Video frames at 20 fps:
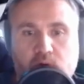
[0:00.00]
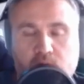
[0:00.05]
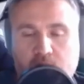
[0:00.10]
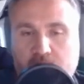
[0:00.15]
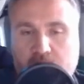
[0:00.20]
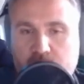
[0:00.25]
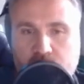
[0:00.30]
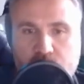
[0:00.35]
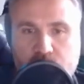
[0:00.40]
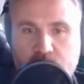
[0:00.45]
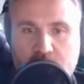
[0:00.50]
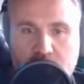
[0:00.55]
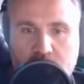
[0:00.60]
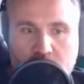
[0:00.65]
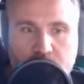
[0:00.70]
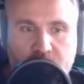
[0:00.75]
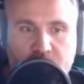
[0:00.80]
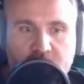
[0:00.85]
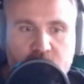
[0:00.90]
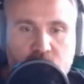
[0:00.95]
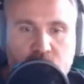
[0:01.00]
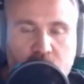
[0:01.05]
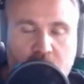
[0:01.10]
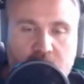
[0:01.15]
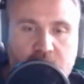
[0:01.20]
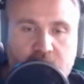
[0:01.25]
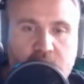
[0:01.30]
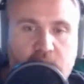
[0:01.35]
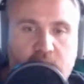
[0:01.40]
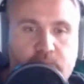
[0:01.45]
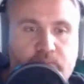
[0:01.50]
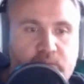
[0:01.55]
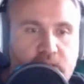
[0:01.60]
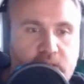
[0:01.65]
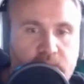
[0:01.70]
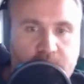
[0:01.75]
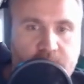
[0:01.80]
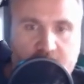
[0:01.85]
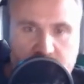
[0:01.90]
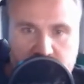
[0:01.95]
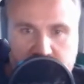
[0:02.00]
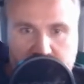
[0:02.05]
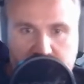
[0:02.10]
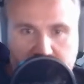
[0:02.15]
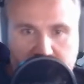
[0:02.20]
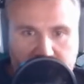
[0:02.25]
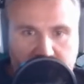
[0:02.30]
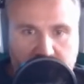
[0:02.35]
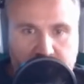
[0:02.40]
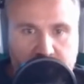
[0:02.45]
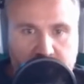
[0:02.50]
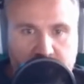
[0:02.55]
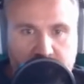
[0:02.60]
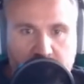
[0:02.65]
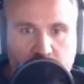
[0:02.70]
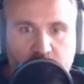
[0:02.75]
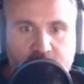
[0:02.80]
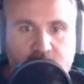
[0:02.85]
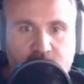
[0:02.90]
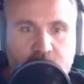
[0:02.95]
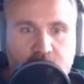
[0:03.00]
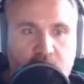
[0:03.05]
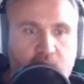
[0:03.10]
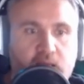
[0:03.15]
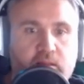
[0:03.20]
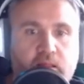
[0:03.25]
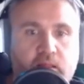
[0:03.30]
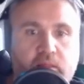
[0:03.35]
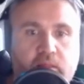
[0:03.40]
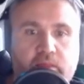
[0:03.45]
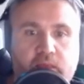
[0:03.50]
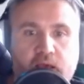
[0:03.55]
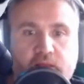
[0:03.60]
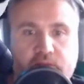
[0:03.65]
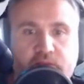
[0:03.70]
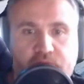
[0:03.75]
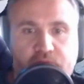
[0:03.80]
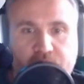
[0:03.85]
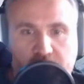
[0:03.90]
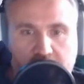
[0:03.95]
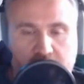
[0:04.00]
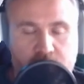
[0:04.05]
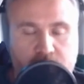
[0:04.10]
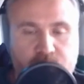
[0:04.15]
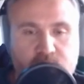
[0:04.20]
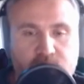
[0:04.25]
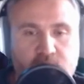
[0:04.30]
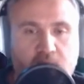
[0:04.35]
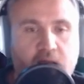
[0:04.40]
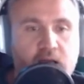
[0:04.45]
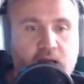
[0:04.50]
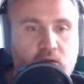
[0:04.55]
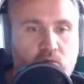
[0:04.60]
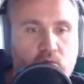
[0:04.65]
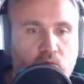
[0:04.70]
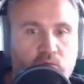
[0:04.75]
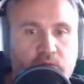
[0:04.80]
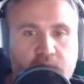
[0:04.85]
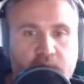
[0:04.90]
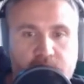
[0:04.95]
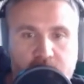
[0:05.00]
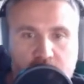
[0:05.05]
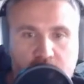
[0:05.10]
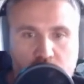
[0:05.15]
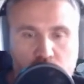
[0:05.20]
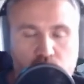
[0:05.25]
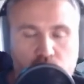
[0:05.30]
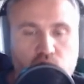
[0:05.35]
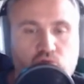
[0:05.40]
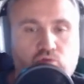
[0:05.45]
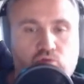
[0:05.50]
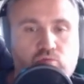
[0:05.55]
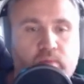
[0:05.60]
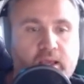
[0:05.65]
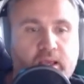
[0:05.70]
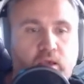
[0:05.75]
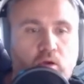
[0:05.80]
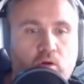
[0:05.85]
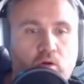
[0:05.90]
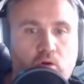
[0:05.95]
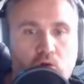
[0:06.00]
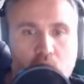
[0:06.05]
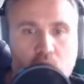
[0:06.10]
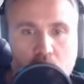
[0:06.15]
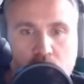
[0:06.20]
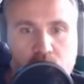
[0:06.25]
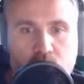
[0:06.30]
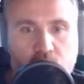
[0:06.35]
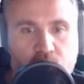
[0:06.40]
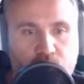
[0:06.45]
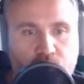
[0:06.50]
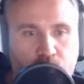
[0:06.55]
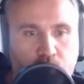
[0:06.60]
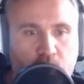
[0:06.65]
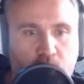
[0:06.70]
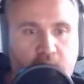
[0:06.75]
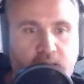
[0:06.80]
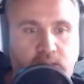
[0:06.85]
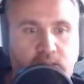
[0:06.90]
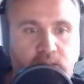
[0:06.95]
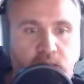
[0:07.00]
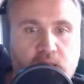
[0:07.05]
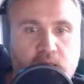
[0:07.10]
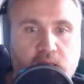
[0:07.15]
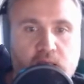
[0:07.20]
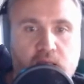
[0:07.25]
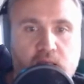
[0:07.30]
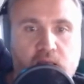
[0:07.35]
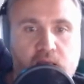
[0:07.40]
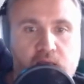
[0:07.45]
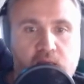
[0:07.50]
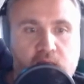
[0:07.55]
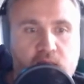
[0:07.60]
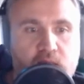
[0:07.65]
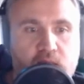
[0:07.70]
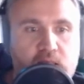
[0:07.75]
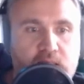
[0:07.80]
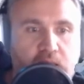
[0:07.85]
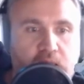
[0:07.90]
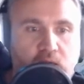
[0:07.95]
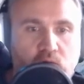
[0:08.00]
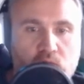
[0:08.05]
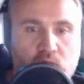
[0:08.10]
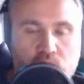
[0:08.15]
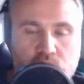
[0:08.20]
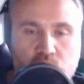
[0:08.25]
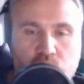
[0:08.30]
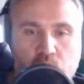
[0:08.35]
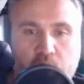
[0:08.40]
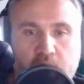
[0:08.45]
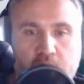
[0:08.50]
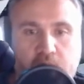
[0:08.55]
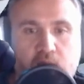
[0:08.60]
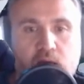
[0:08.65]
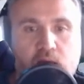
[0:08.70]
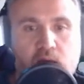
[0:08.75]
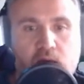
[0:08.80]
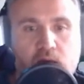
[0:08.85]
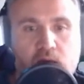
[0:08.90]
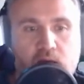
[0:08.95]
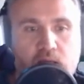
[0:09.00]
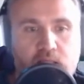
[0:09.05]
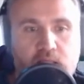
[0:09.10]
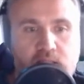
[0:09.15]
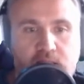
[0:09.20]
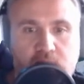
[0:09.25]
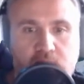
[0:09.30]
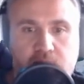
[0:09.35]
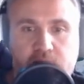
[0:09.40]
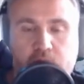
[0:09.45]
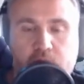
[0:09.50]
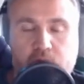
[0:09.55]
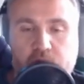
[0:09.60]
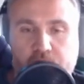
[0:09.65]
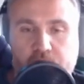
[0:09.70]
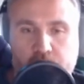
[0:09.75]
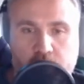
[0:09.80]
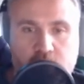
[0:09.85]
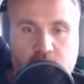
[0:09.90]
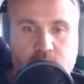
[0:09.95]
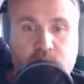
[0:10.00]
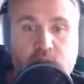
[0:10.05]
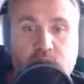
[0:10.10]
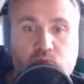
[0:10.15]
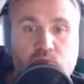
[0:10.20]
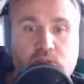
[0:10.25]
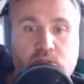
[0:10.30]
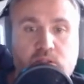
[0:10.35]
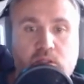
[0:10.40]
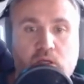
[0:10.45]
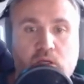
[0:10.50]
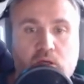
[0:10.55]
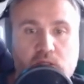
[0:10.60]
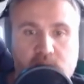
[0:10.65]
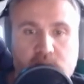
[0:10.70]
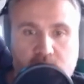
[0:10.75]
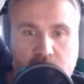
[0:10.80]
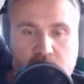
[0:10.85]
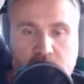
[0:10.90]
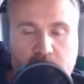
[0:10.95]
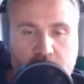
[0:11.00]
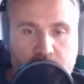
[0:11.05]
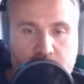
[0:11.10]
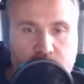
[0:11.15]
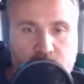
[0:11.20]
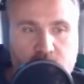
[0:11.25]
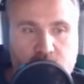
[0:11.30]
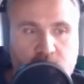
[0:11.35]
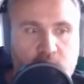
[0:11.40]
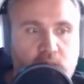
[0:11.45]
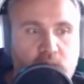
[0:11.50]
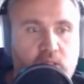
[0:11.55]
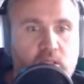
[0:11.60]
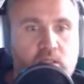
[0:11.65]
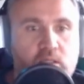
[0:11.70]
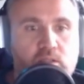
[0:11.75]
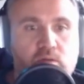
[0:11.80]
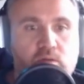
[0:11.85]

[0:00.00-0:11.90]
I did not particularly keep images of that, but it was clear that they had farms, accounts that they used to make a lot of points. And these accounts were easily the difference between us and them. So